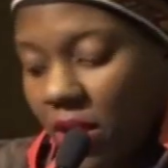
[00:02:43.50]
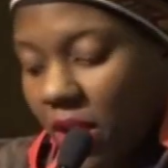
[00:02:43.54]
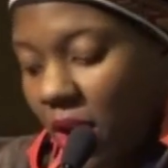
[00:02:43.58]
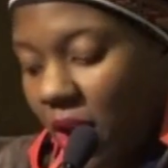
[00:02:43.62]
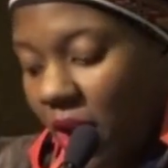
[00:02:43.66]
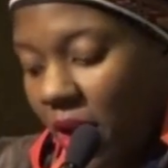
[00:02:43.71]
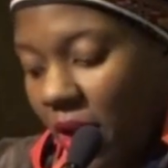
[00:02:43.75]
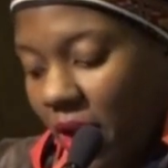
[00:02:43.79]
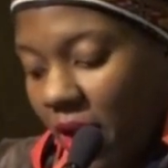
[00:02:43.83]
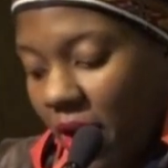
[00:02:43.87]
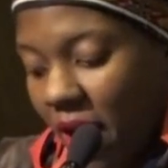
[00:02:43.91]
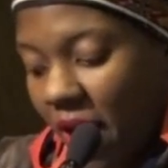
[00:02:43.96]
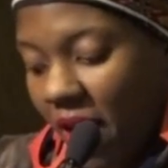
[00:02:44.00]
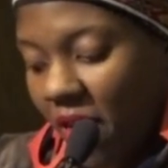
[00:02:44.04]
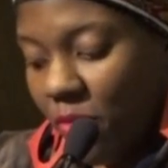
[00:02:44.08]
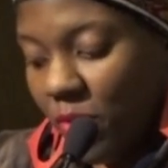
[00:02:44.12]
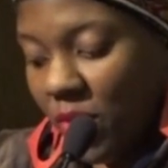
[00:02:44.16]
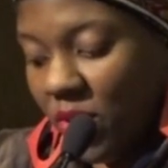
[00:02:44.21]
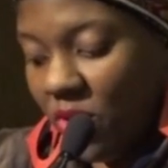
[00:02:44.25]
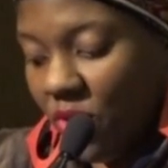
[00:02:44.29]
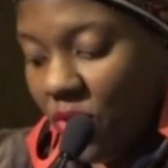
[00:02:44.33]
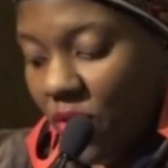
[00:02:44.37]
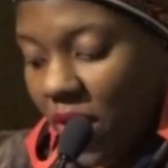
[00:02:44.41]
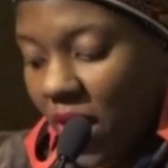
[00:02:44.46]
uh, I've
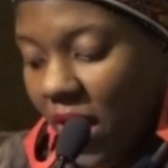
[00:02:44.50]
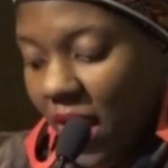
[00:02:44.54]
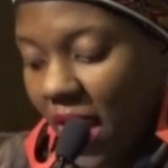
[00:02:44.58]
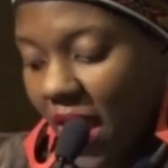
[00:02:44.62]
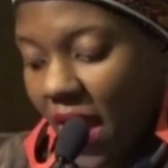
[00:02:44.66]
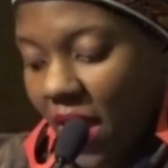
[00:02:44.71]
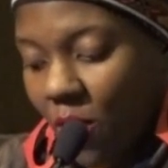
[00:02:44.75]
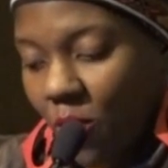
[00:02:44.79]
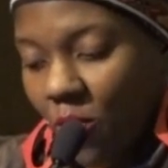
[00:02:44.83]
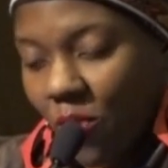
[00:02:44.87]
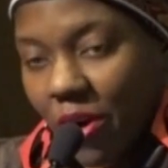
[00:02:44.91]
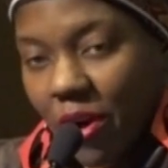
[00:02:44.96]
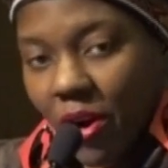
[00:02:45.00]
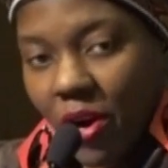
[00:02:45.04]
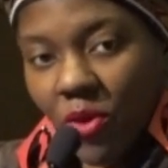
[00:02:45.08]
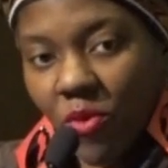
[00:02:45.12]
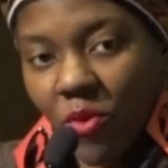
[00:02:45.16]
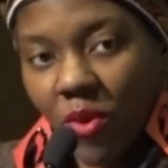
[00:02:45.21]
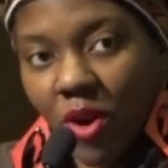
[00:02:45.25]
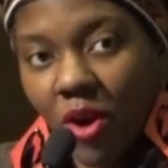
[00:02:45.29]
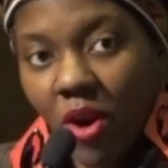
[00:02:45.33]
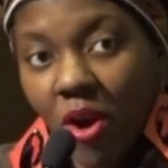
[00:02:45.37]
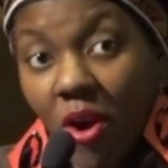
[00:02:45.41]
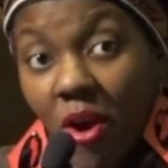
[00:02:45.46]
been doing a lot of work
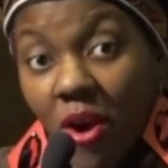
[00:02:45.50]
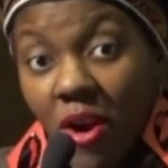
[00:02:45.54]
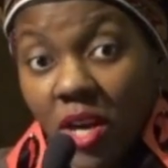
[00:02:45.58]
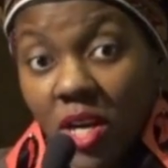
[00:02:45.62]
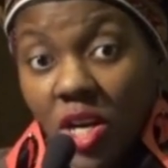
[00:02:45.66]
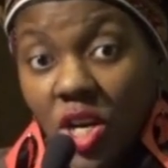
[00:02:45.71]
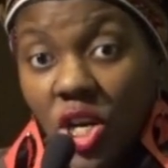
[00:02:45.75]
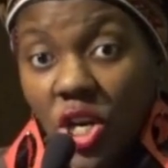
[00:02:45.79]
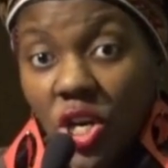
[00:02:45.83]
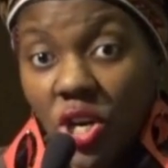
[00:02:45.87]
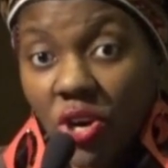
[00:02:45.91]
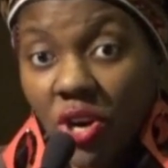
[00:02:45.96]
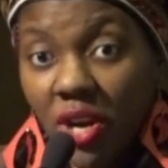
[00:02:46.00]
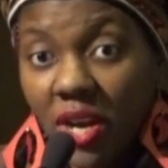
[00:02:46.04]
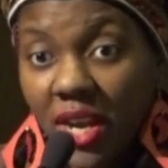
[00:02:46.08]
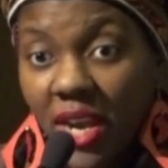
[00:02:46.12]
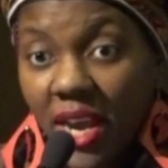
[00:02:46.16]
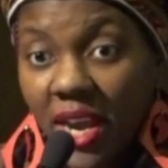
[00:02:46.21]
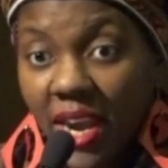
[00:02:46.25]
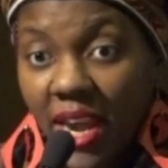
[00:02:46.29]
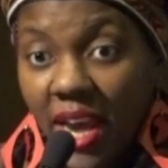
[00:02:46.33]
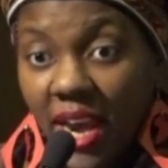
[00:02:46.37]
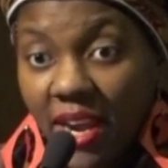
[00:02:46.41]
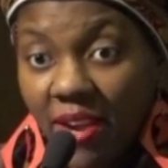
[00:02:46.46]
regarding the
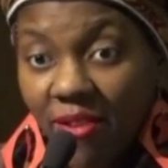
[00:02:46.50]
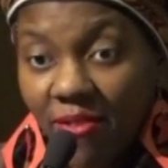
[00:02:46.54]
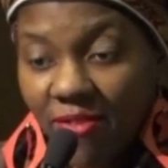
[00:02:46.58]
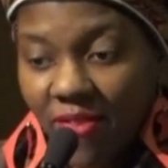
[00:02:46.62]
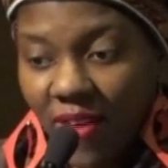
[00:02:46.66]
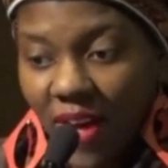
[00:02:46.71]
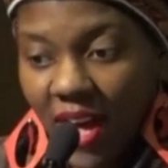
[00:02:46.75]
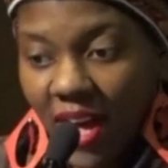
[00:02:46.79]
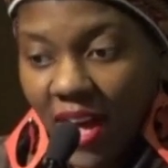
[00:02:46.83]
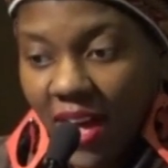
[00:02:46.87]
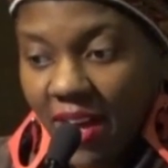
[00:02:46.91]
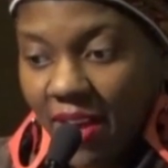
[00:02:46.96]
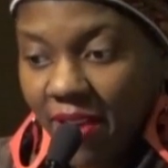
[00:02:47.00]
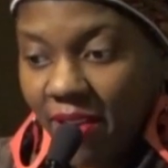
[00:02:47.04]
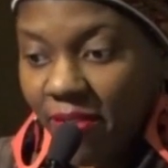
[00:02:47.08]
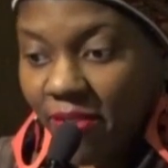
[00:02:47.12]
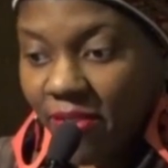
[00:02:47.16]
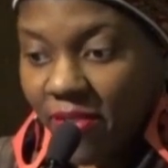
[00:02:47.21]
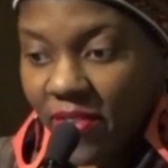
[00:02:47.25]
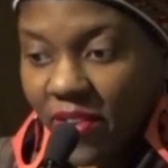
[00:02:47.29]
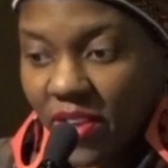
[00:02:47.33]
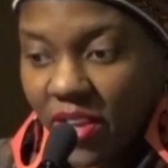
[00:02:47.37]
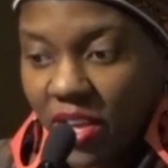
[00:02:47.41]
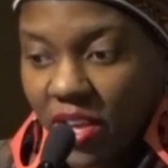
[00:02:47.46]
Sugarland 95
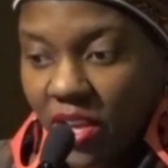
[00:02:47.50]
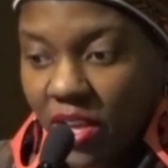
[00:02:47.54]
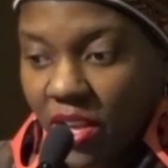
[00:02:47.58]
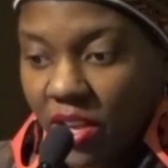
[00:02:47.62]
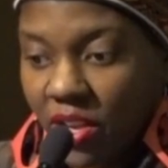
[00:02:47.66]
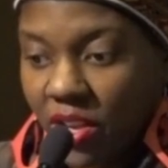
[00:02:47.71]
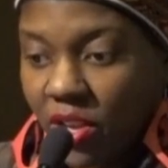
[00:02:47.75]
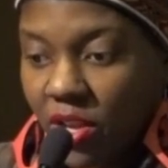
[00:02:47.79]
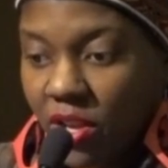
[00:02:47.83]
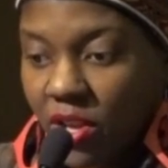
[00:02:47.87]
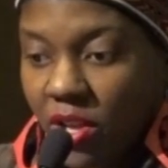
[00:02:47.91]
in